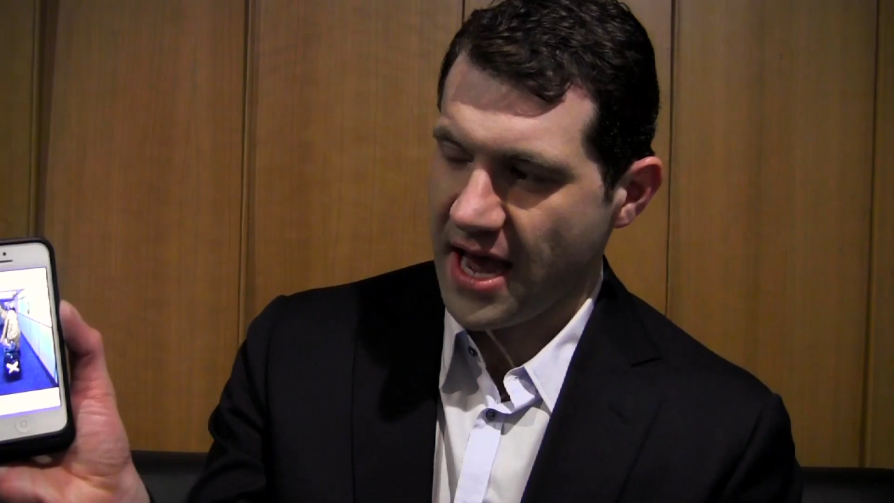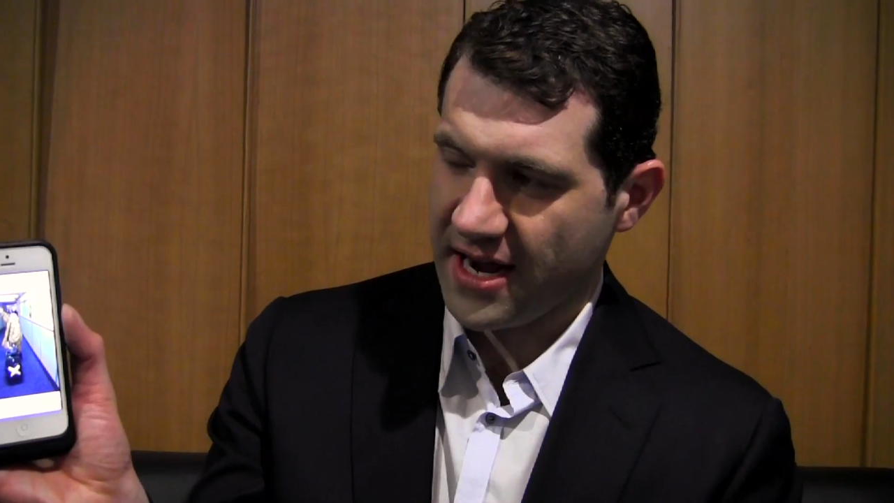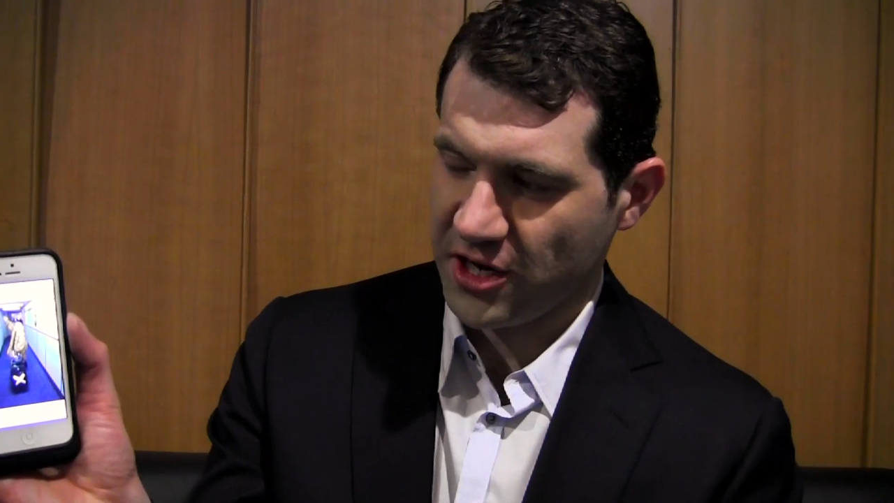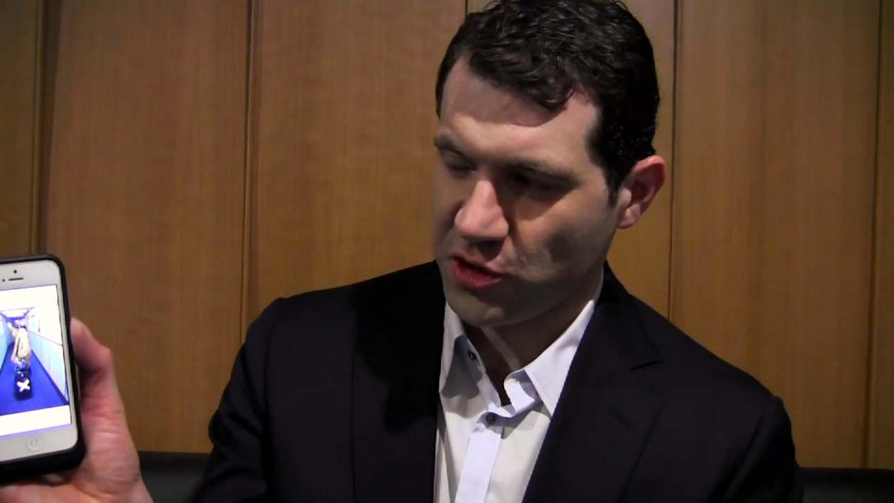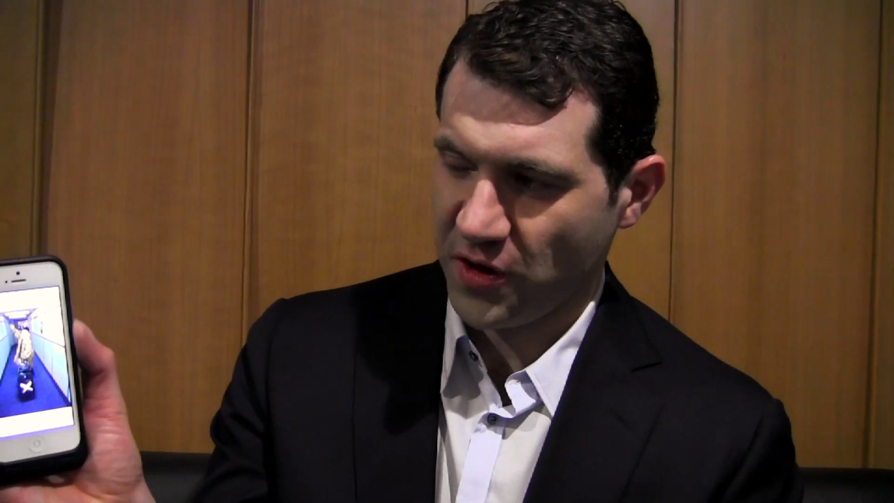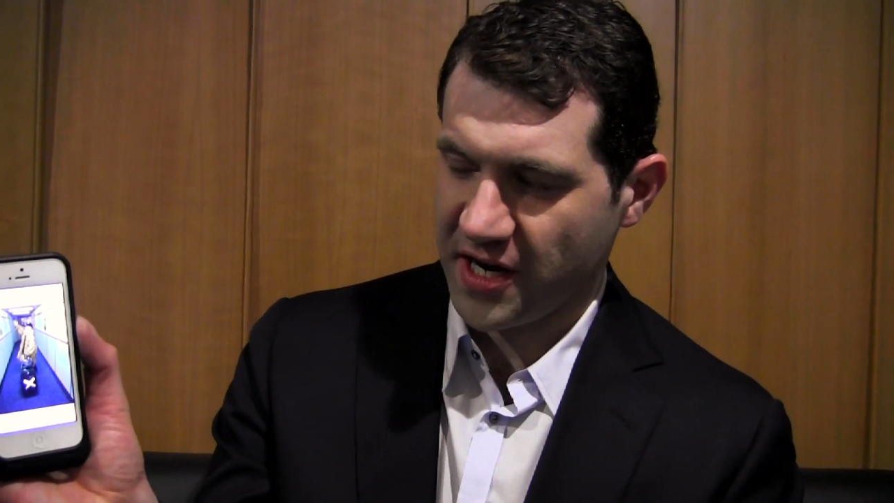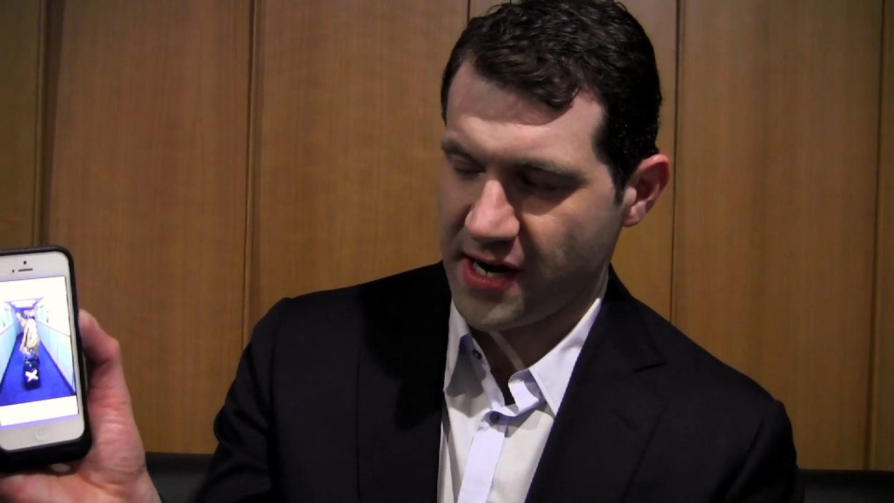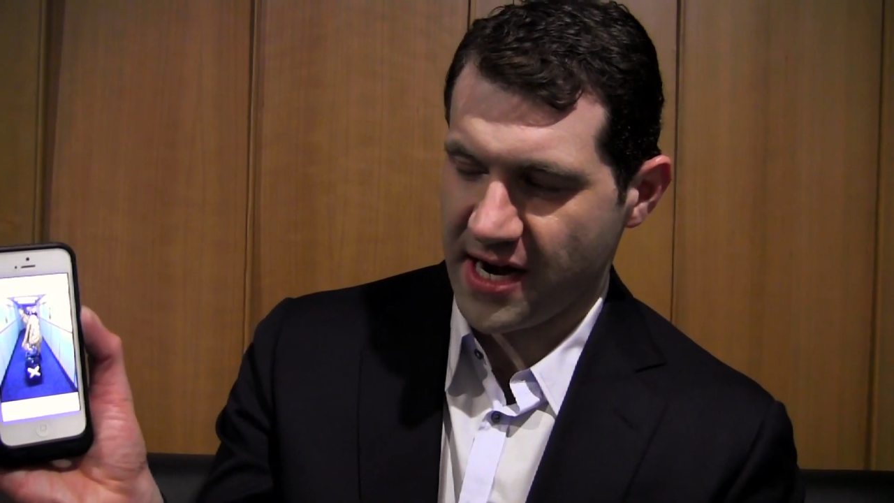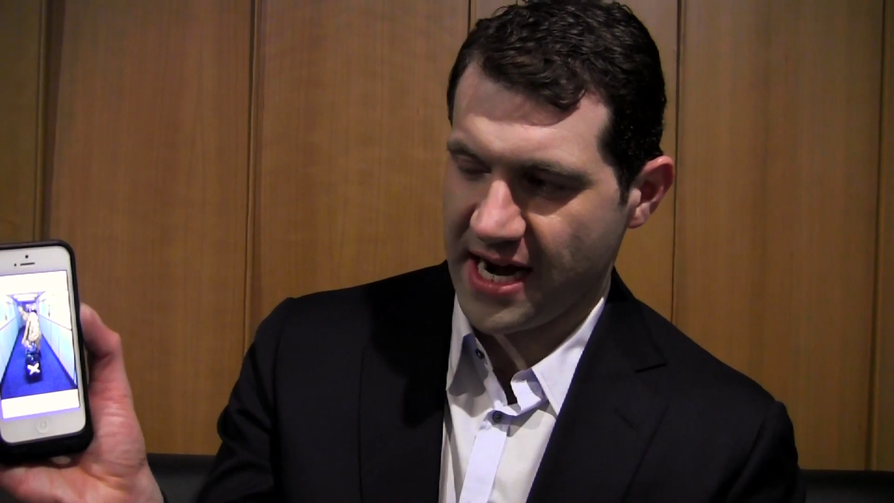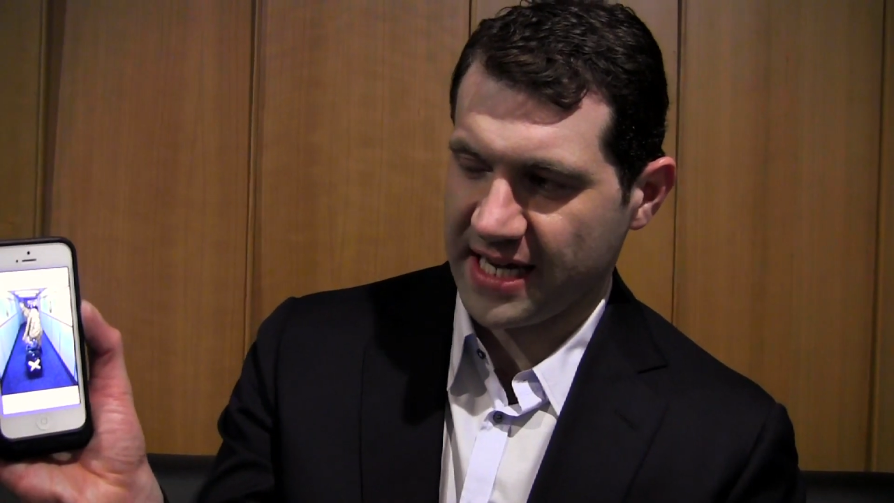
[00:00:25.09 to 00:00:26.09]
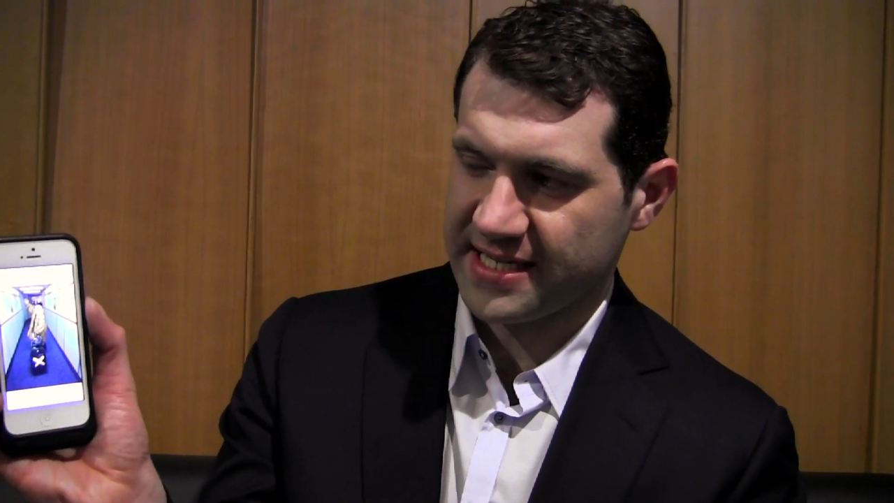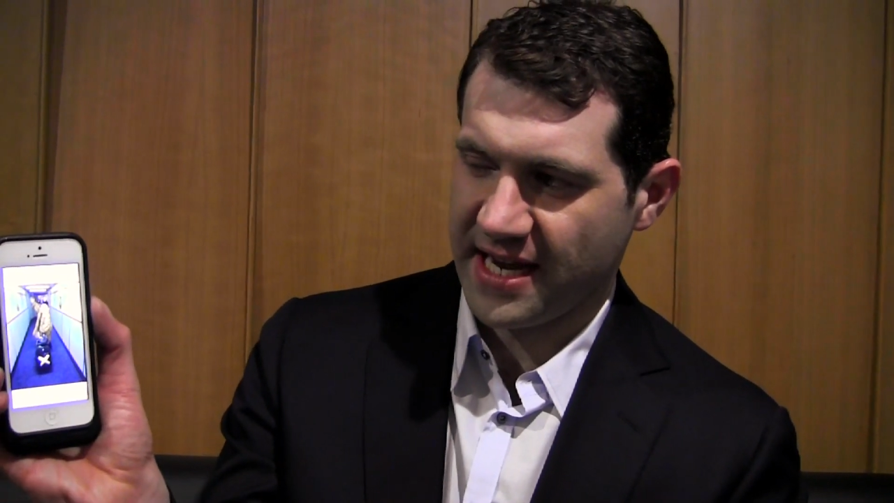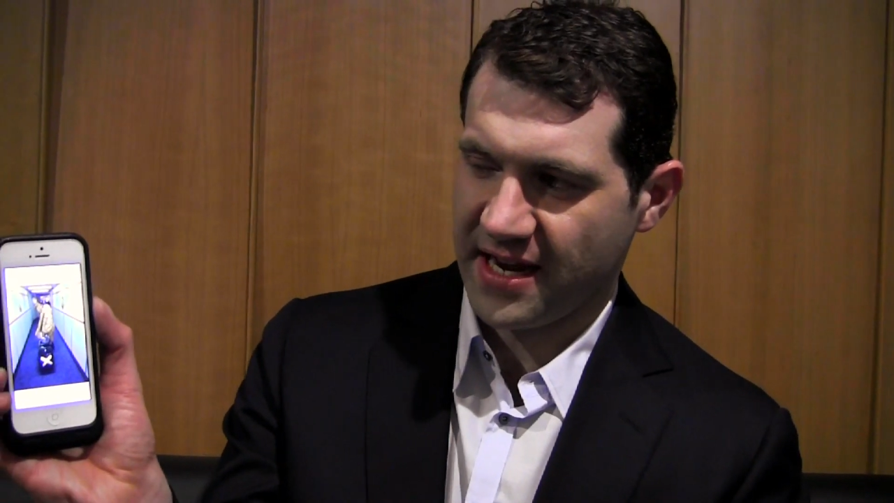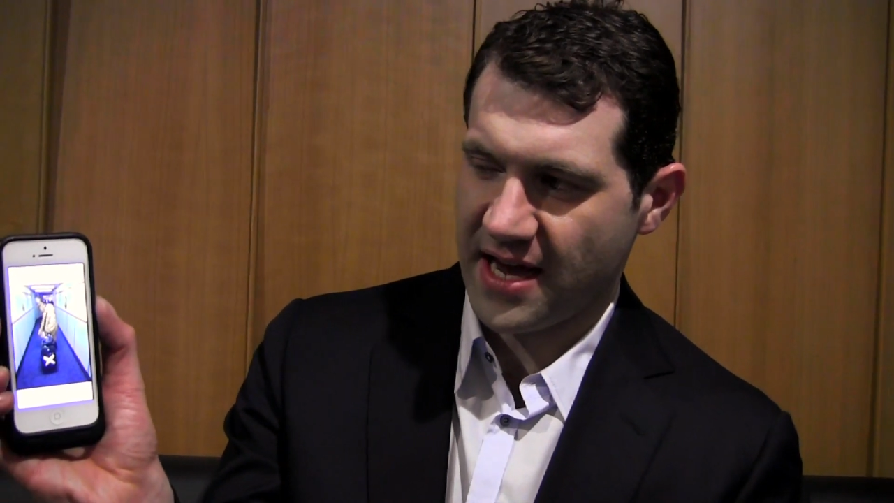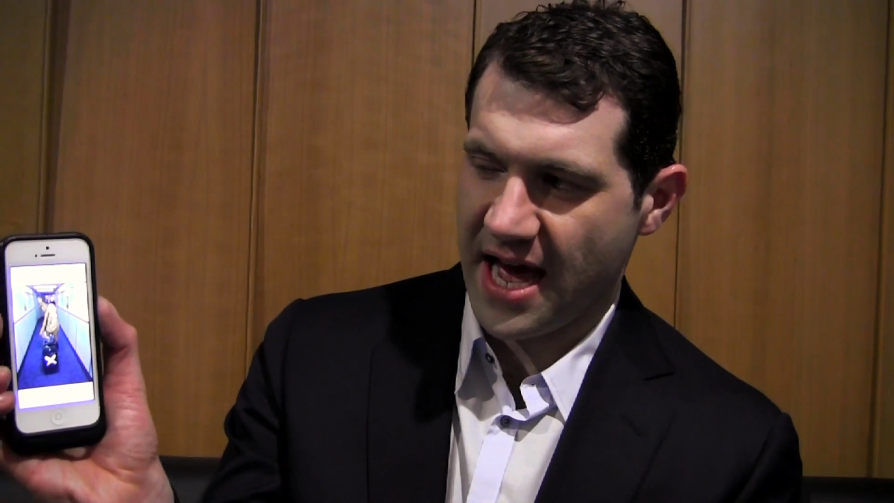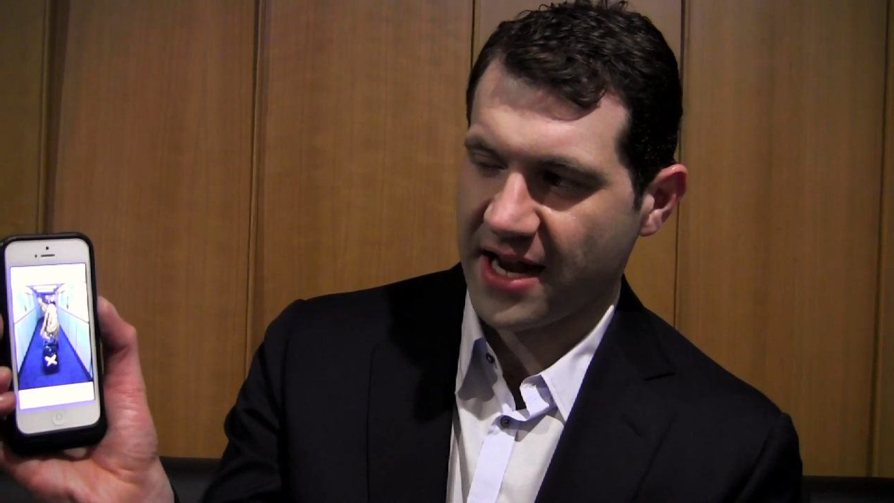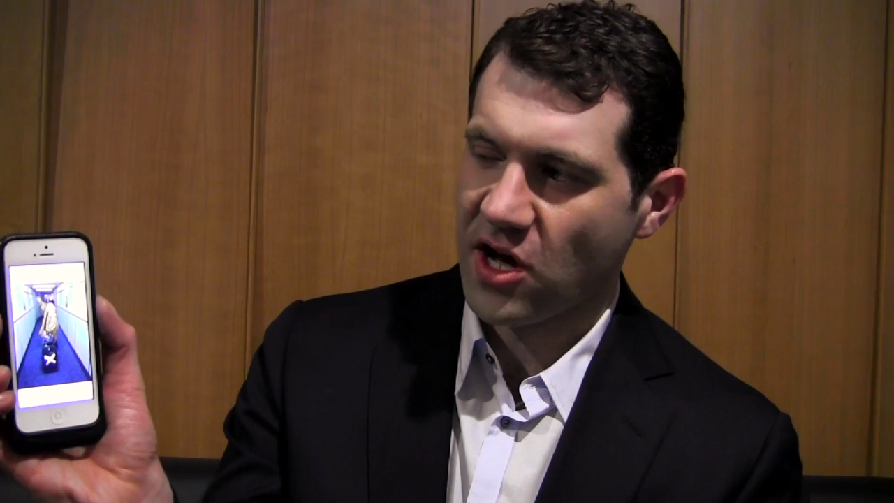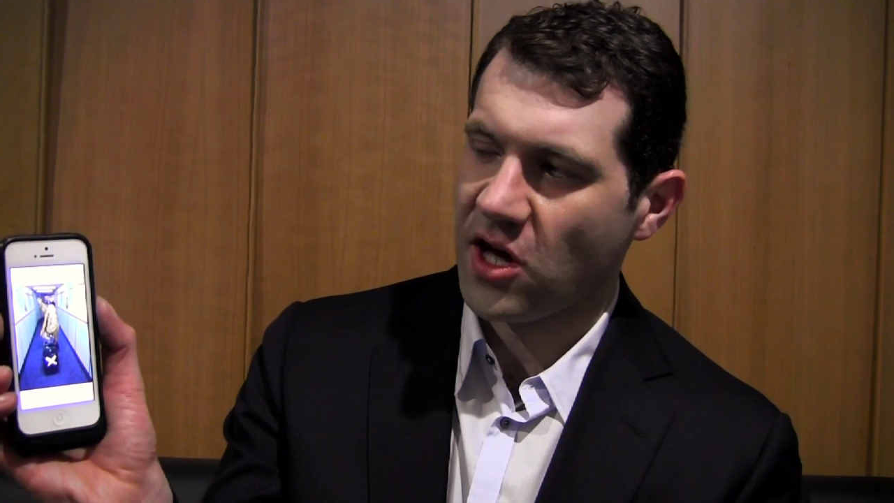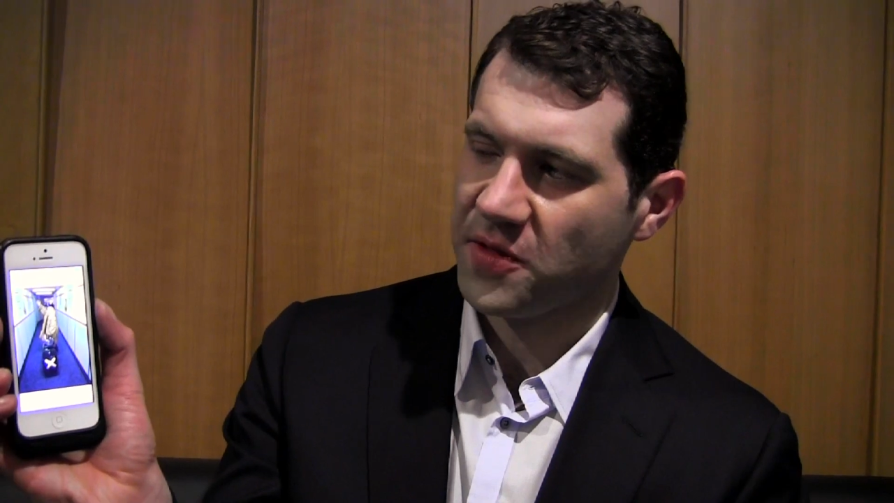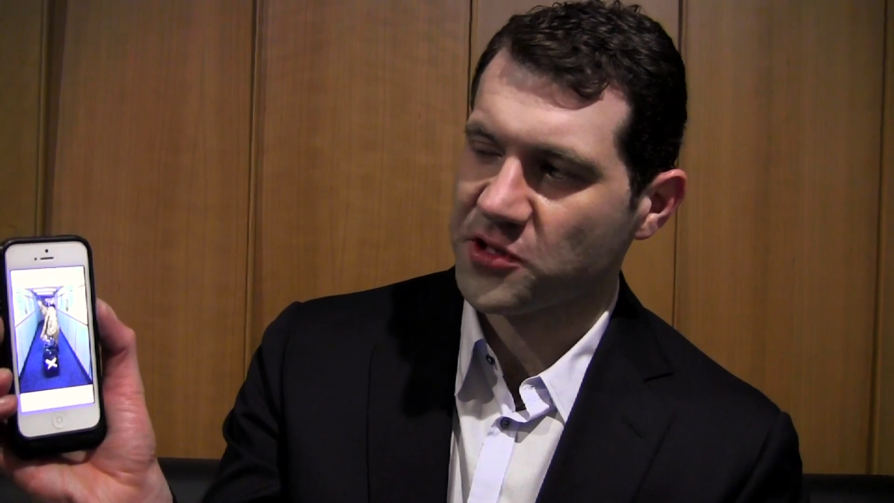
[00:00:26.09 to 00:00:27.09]
and I tweeted it and I said, I
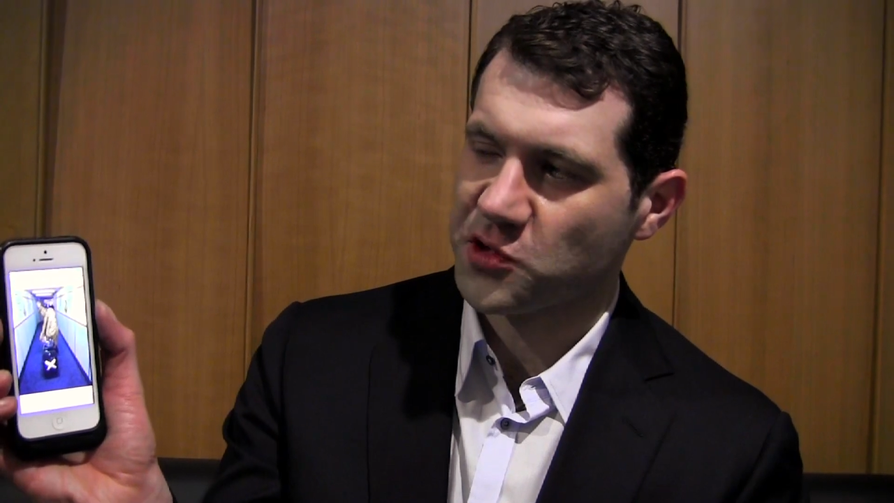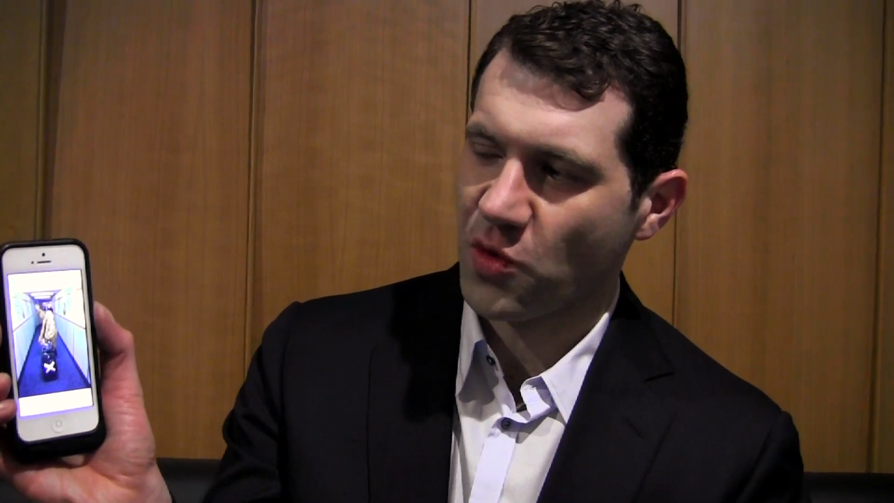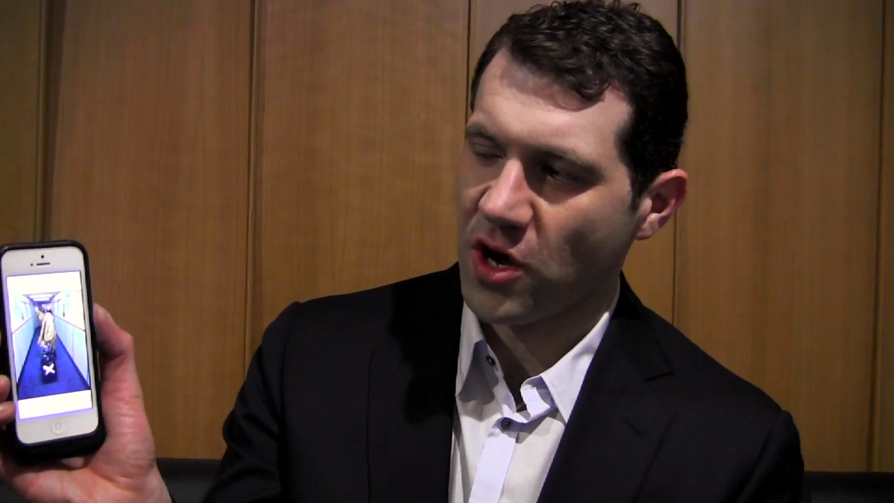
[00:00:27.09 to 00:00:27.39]
call this